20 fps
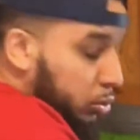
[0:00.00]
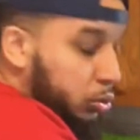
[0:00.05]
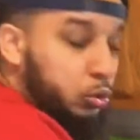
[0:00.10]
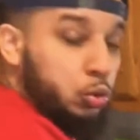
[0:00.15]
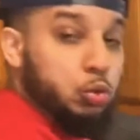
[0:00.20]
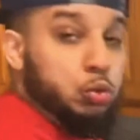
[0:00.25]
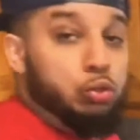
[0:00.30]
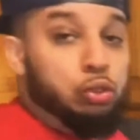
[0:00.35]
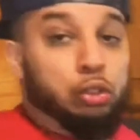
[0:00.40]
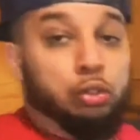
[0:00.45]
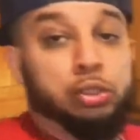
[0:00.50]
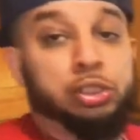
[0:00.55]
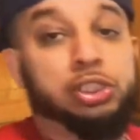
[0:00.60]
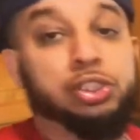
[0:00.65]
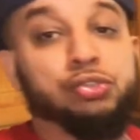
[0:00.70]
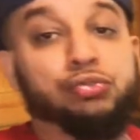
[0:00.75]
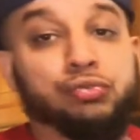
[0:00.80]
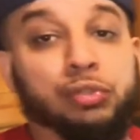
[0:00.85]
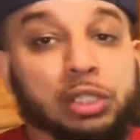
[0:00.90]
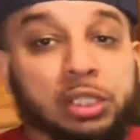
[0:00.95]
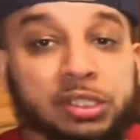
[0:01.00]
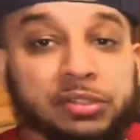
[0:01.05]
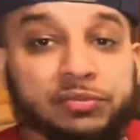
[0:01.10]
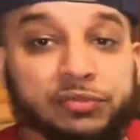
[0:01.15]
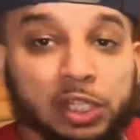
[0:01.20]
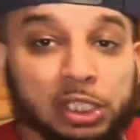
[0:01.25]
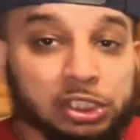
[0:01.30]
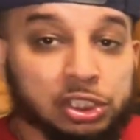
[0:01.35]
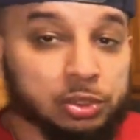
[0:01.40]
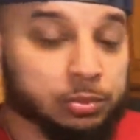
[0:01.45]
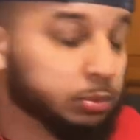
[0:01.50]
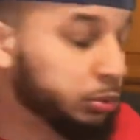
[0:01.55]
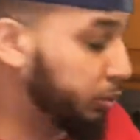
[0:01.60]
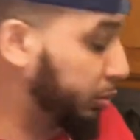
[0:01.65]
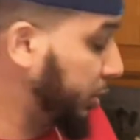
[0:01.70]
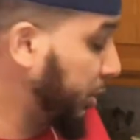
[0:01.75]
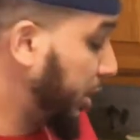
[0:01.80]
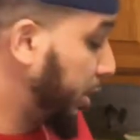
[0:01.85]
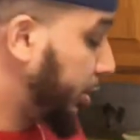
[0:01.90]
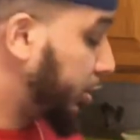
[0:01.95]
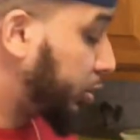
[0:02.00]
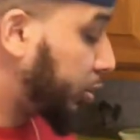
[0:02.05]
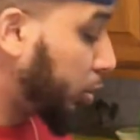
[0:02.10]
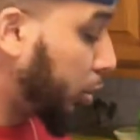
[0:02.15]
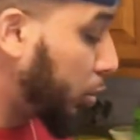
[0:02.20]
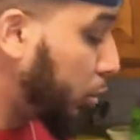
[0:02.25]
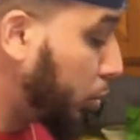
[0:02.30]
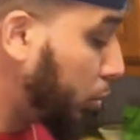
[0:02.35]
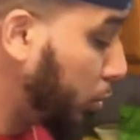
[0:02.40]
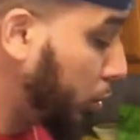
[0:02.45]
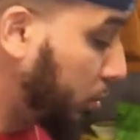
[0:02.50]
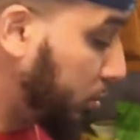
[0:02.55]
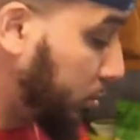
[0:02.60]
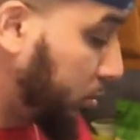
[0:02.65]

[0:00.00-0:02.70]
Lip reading: a coolio, this is really vegetable. So,